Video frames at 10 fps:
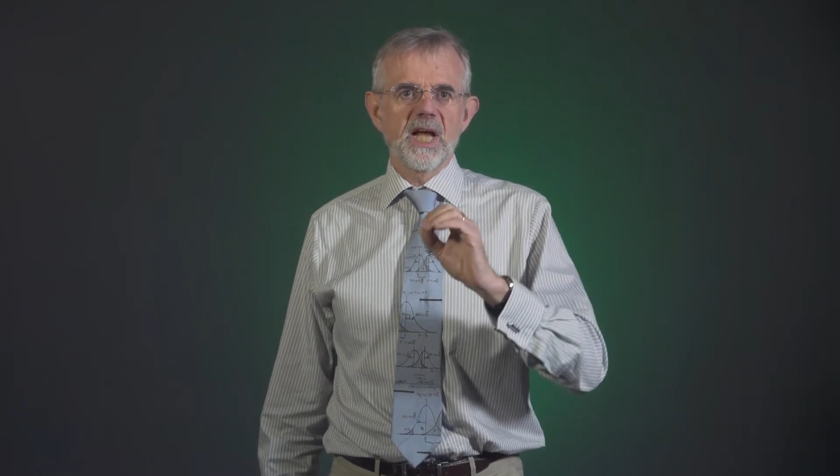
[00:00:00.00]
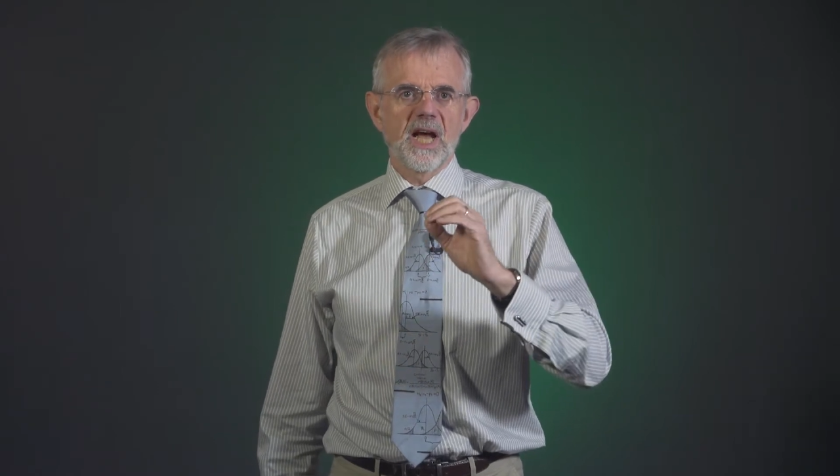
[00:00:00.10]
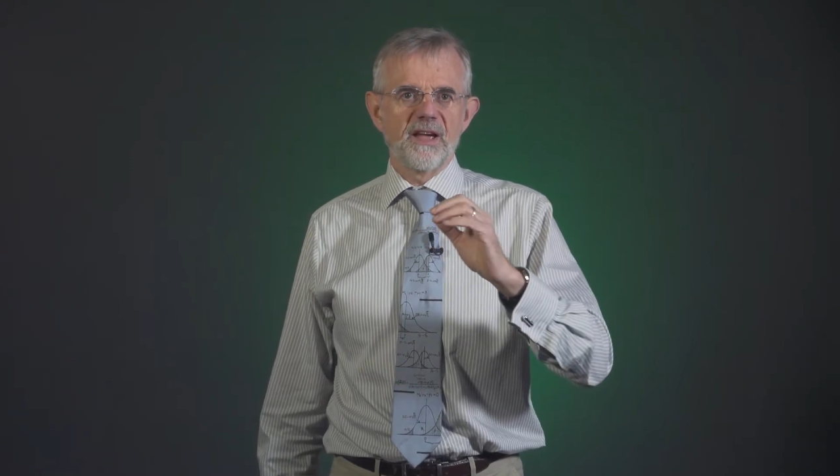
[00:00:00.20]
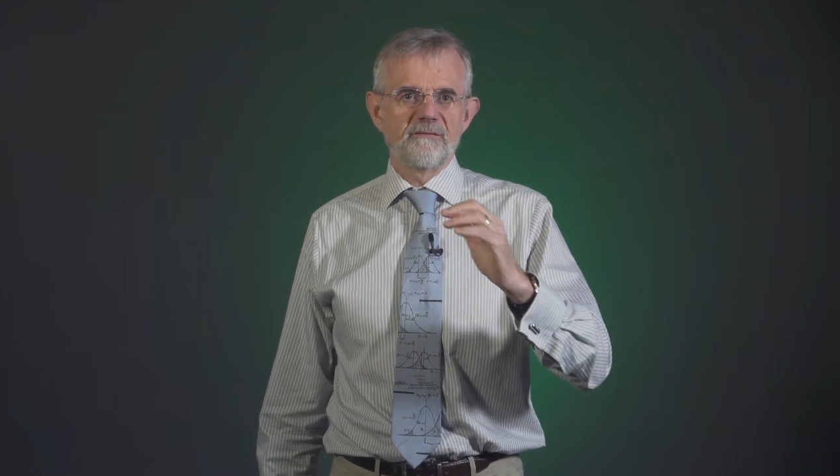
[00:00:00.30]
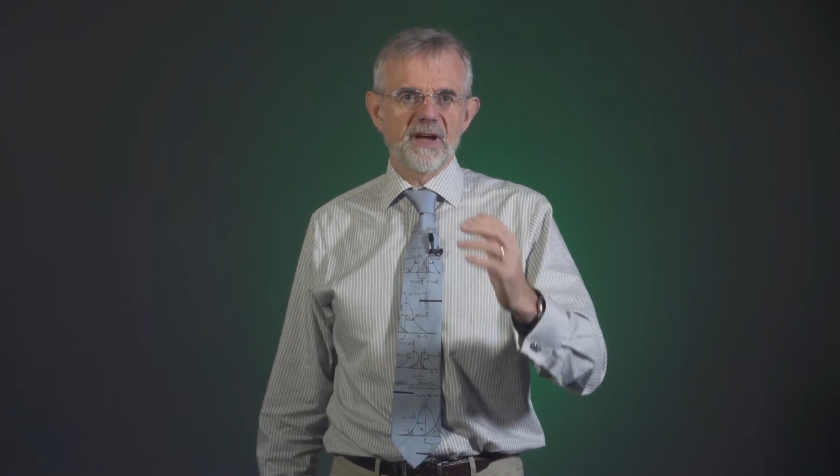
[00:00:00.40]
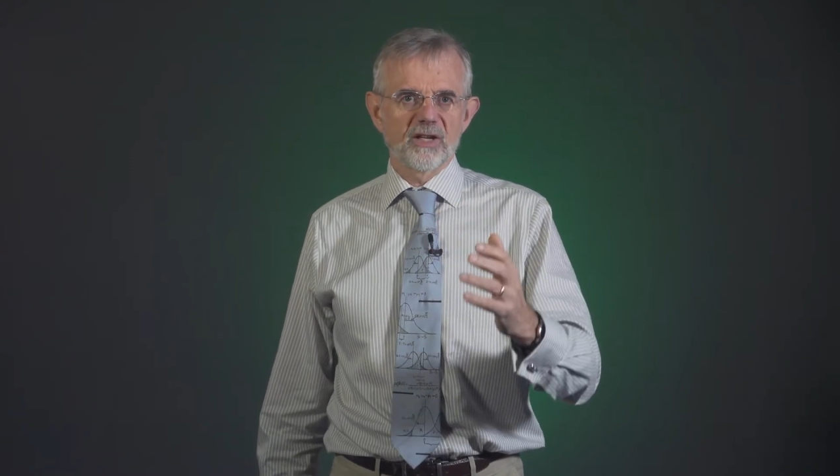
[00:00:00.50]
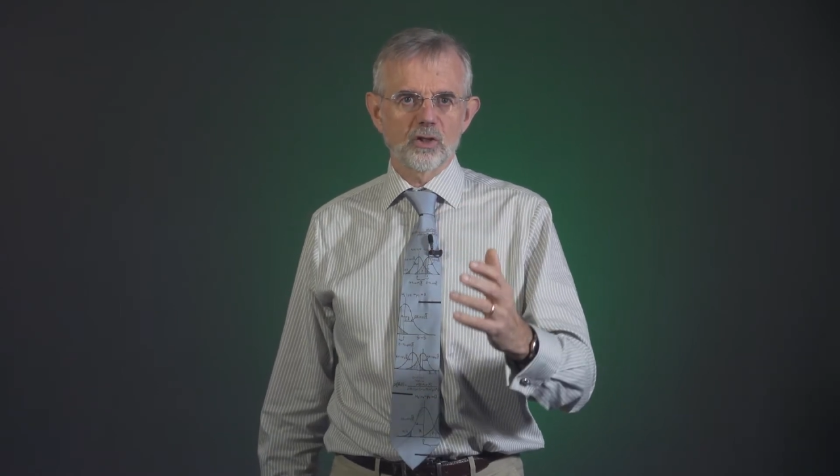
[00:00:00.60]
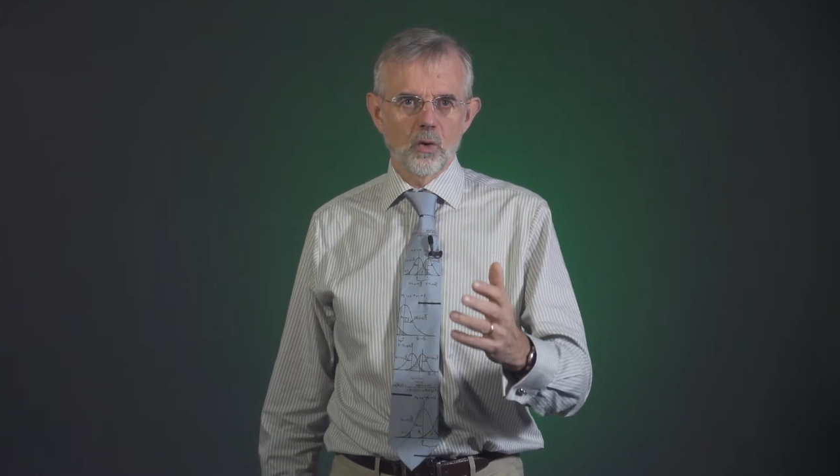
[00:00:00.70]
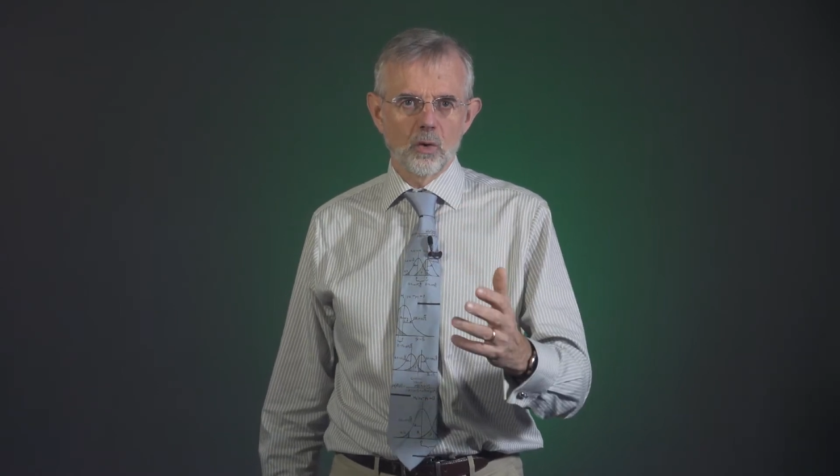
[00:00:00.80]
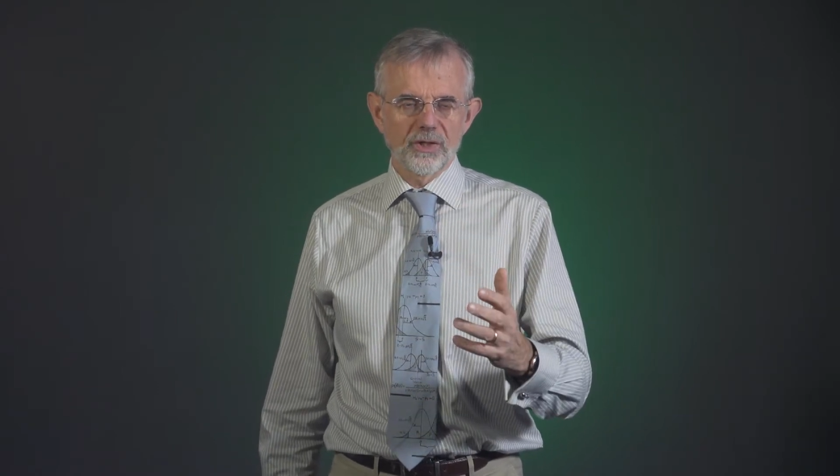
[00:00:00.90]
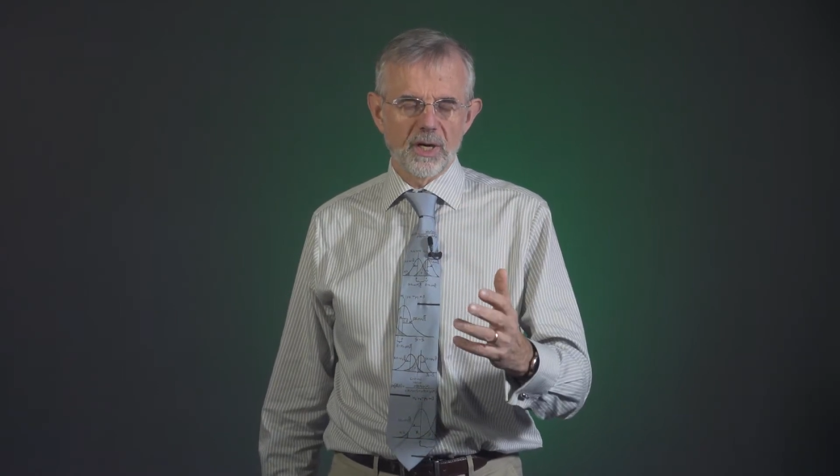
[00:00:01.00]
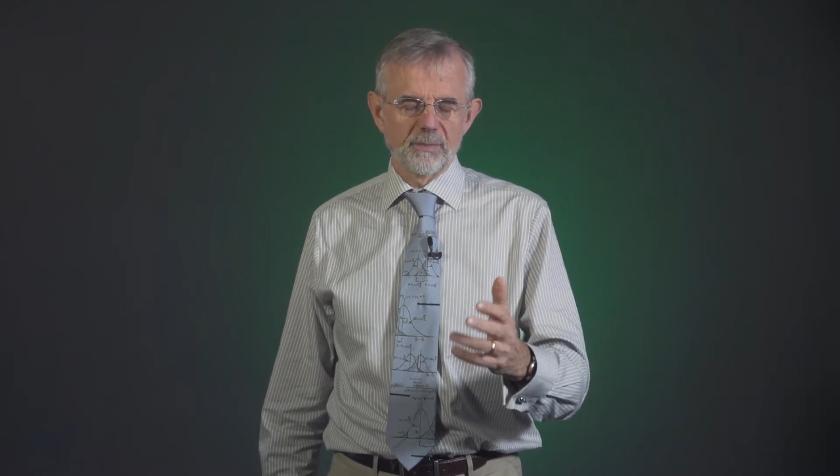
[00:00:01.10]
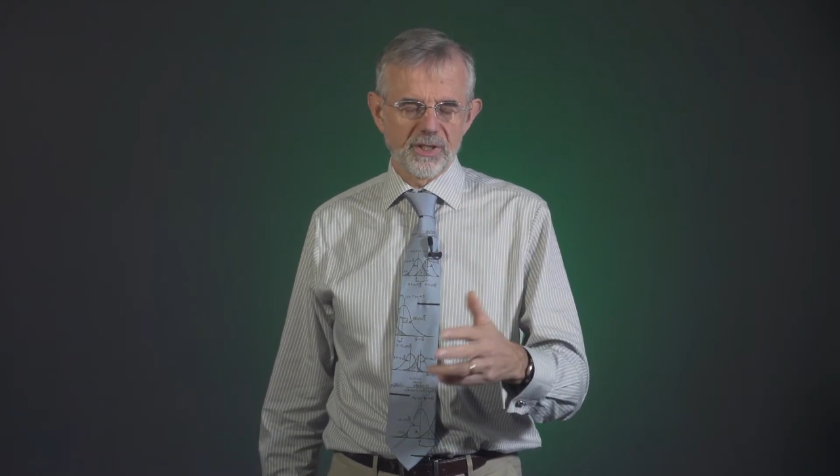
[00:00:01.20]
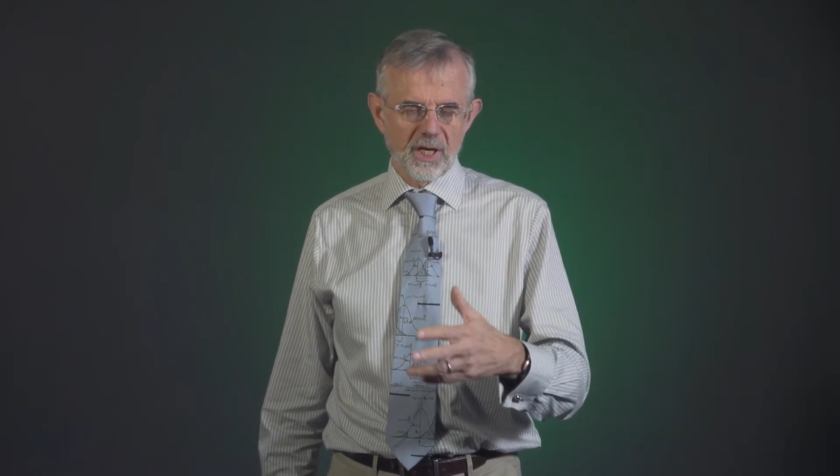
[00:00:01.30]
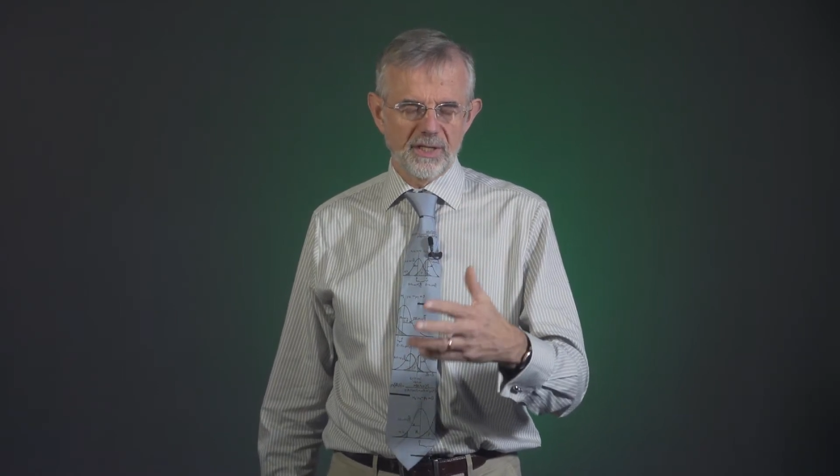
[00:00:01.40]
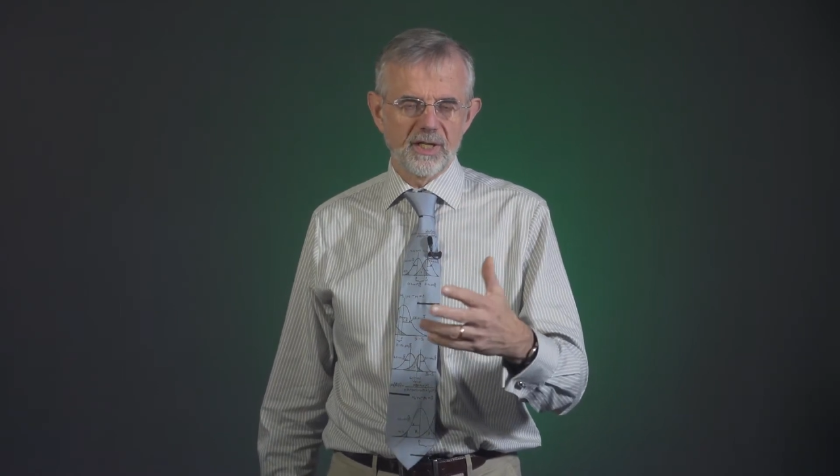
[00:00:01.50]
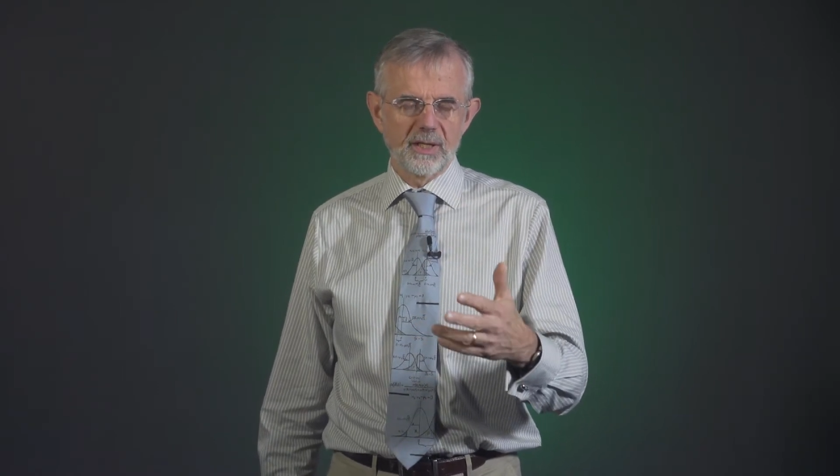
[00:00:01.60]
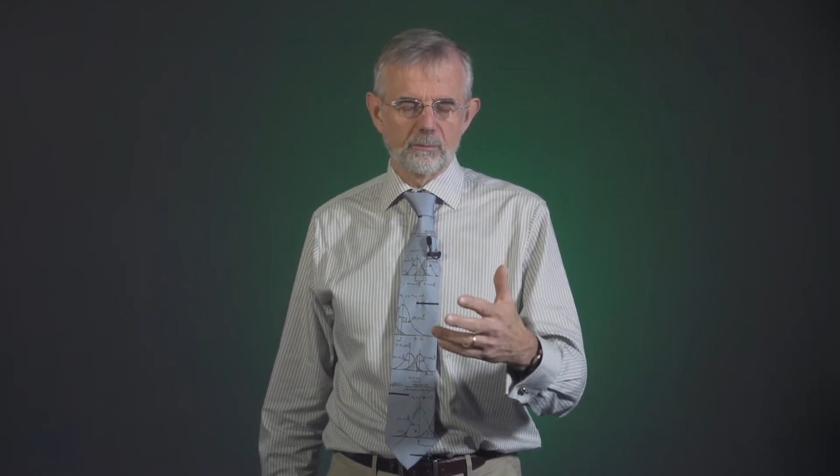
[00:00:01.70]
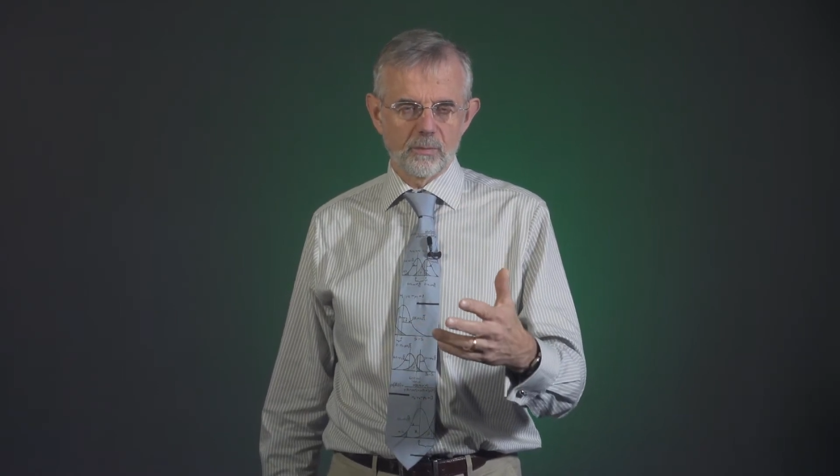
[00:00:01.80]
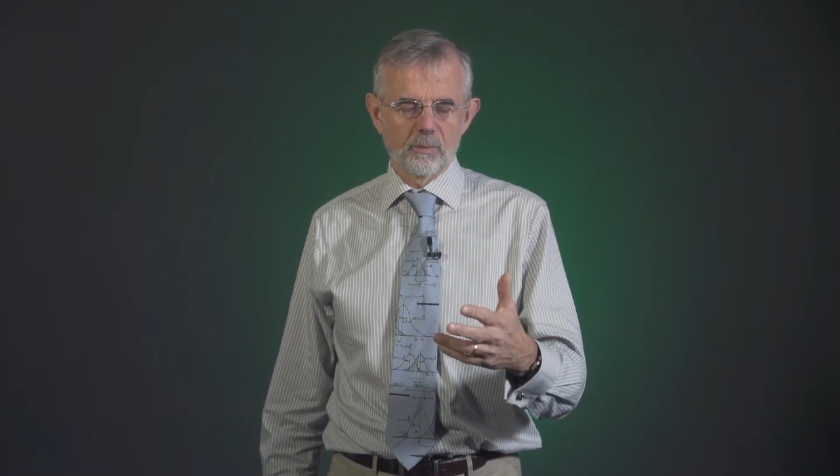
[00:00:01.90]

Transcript: a FACTS Core type design, the